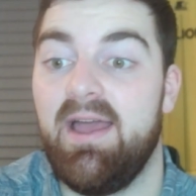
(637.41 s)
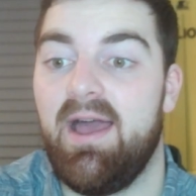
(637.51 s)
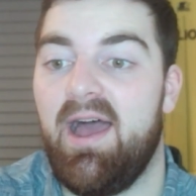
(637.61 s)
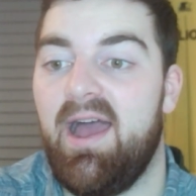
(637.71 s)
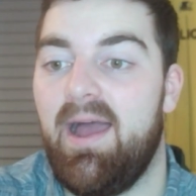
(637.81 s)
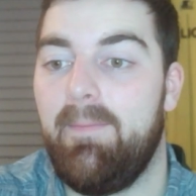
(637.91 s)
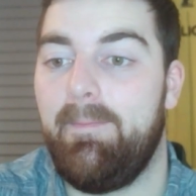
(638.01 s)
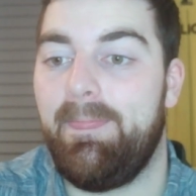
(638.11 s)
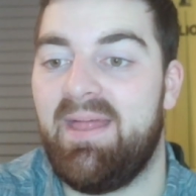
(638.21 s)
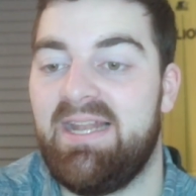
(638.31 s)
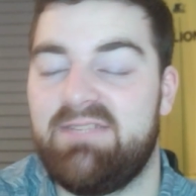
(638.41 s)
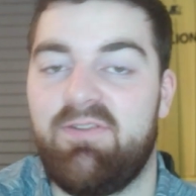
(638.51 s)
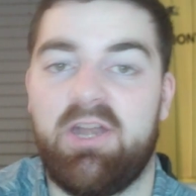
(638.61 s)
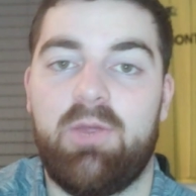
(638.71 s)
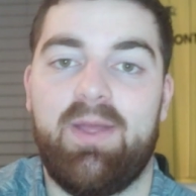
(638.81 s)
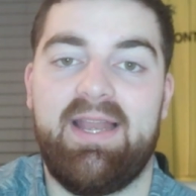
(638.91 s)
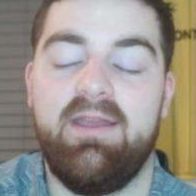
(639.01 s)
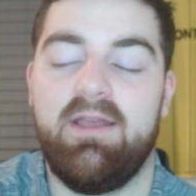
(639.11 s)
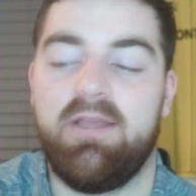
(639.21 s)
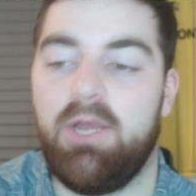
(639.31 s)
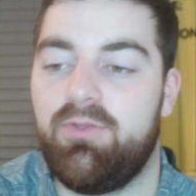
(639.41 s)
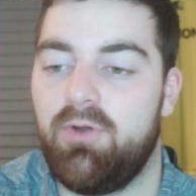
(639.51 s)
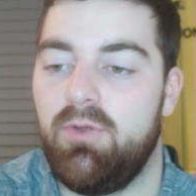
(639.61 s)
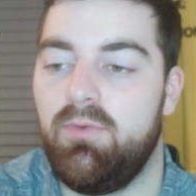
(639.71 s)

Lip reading: Let's very quickly go through